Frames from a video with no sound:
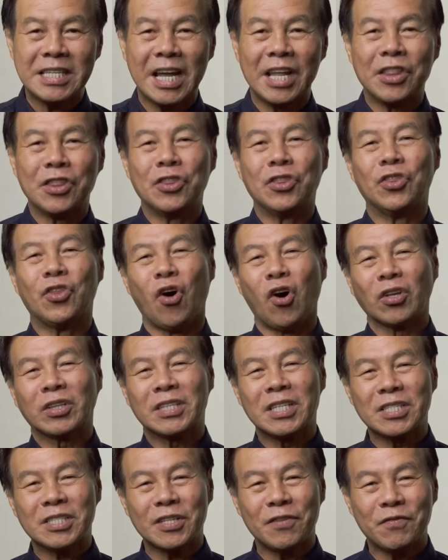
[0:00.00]
and
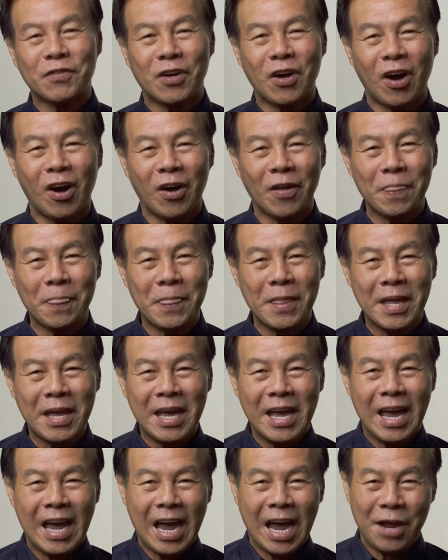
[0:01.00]
daughters of God,
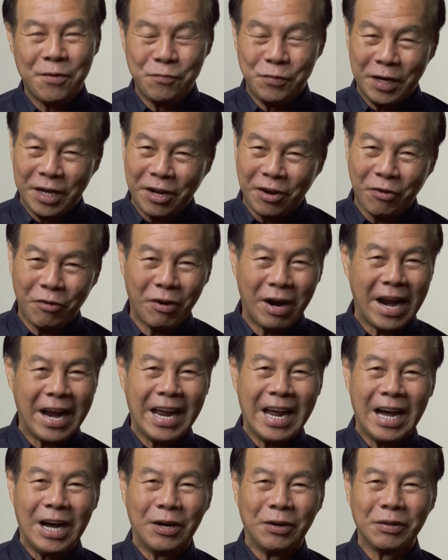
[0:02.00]
and we cry
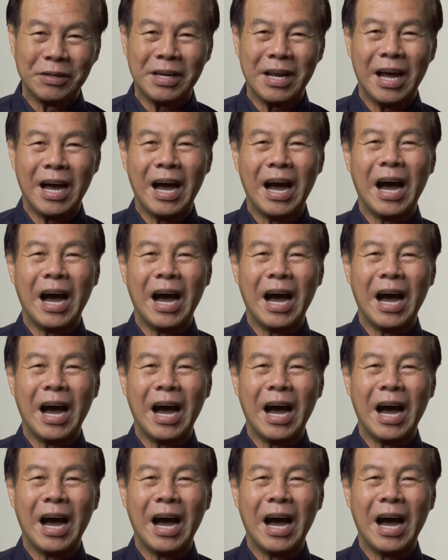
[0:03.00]
out,